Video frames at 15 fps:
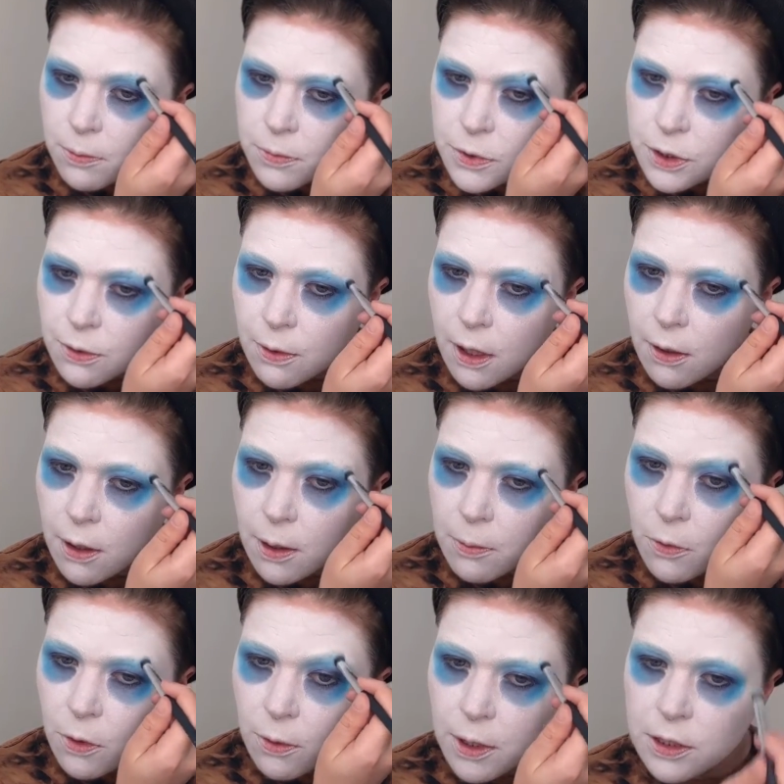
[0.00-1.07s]
So now I'm
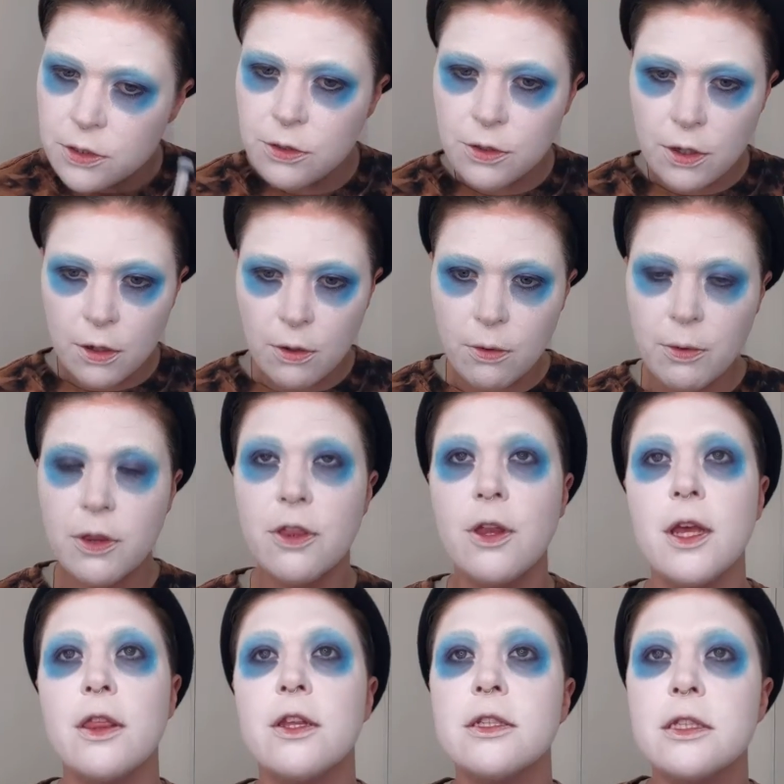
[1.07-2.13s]
going to go with
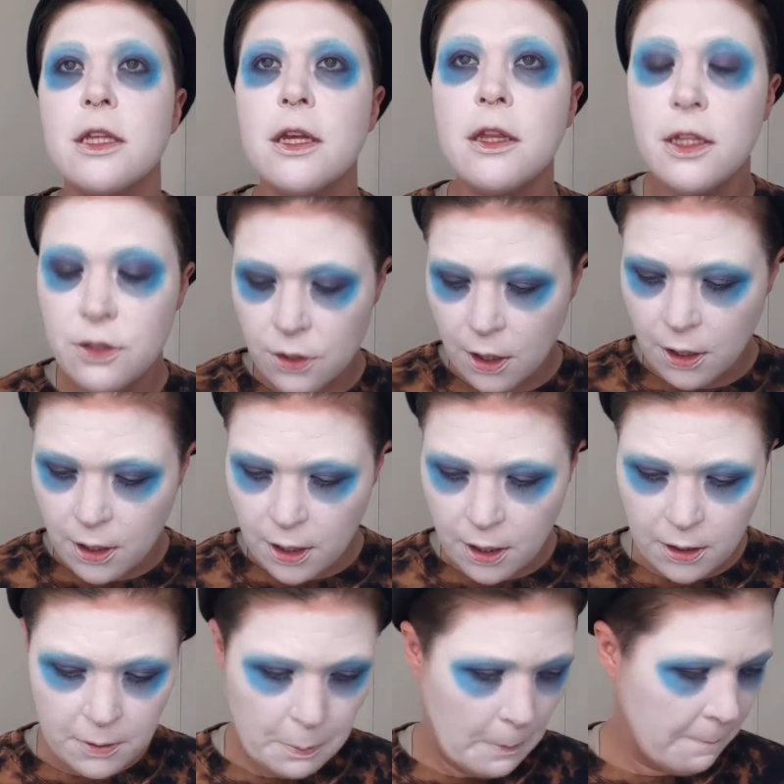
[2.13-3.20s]
like the slightly darker